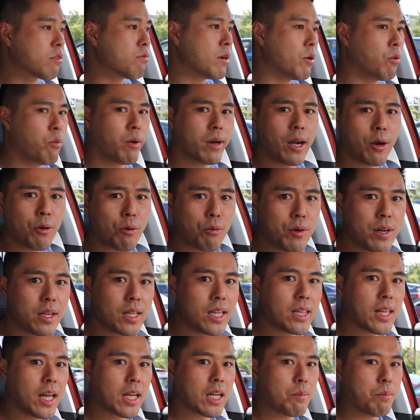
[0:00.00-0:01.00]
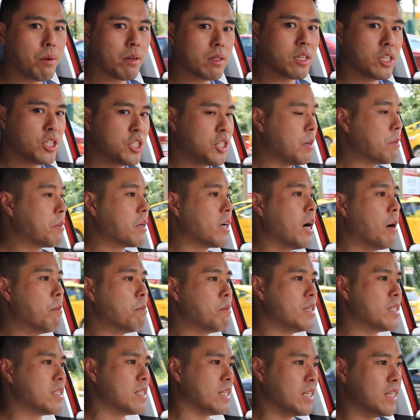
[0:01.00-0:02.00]
3, what I really like about the Jeep
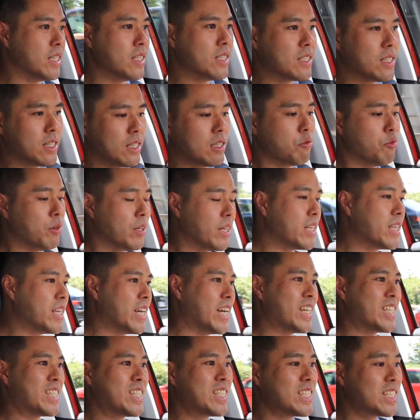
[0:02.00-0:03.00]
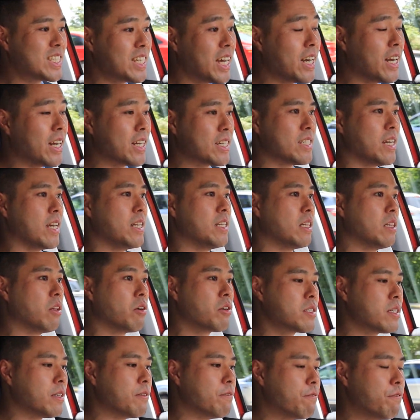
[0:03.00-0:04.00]
Compass is really the aesthetics and the
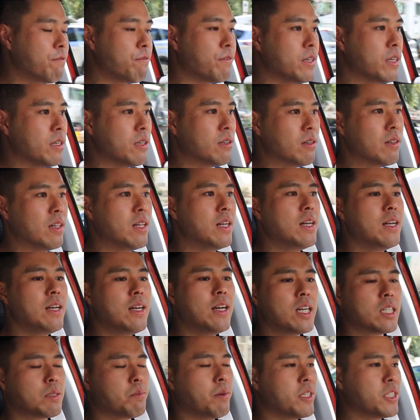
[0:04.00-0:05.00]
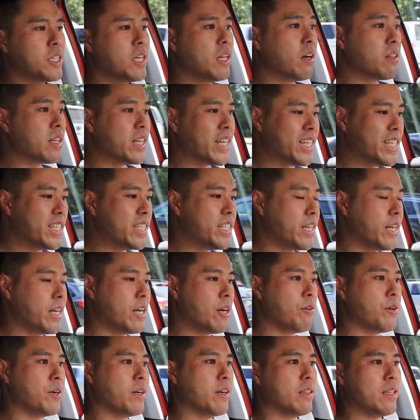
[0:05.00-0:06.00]
looks and feel, especially on the
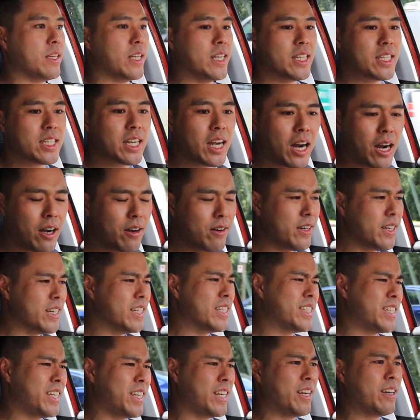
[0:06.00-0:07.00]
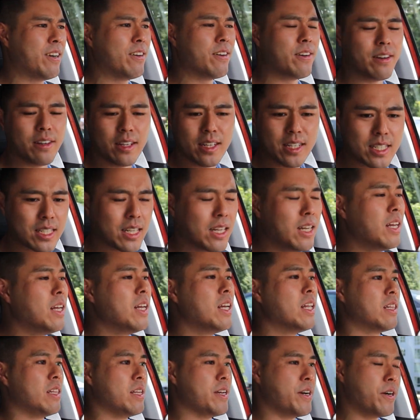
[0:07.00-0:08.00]
interior. The entire interior is
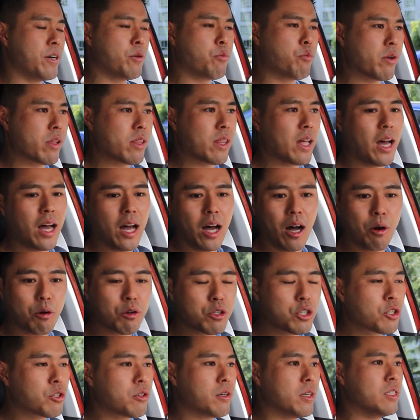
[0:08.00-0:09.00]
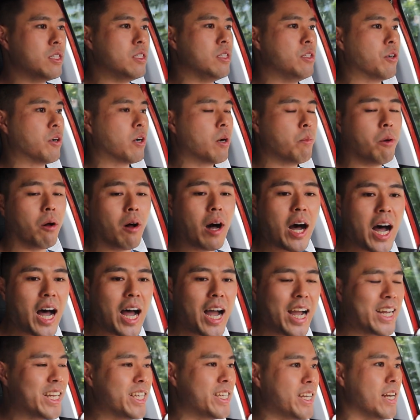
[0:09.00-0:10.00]
layered with ultra durable,
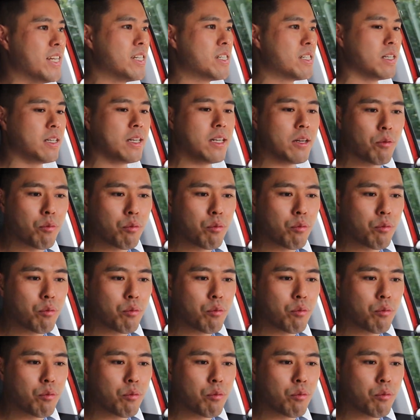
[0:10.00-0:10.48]
high density